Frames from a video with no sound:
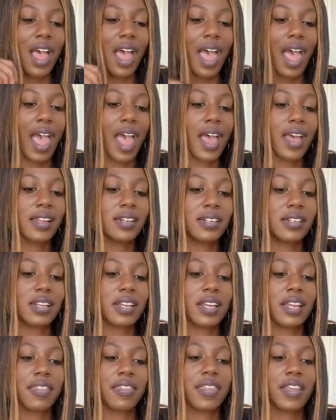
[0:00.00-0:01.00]
And
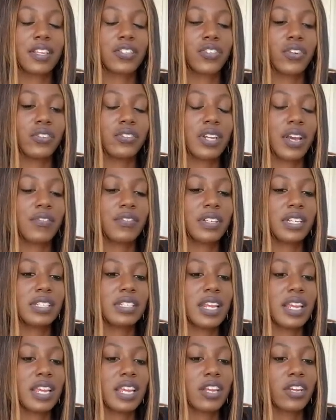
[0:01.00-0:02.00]
things are definitely
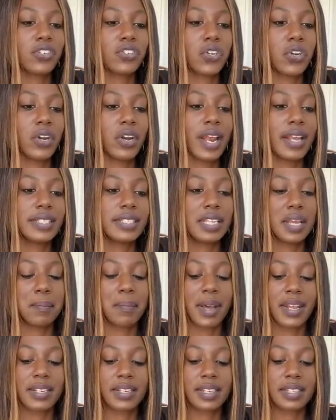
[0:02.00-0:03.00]
taking a turn. I see
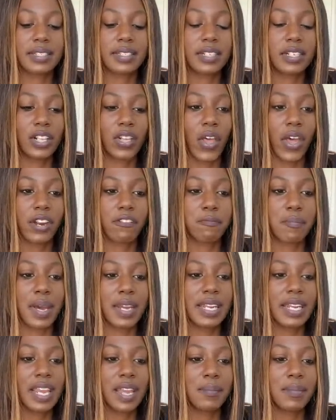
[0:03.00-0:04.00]
abundance and a lot of
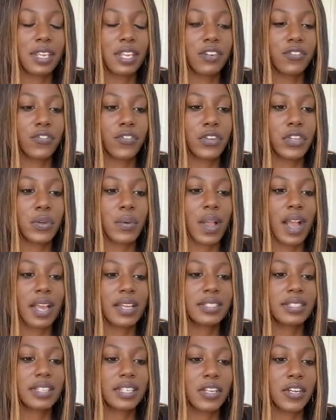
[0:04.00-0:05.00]
money coming in for you
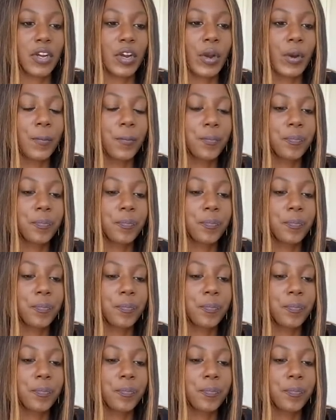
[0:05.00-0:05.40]
guys here.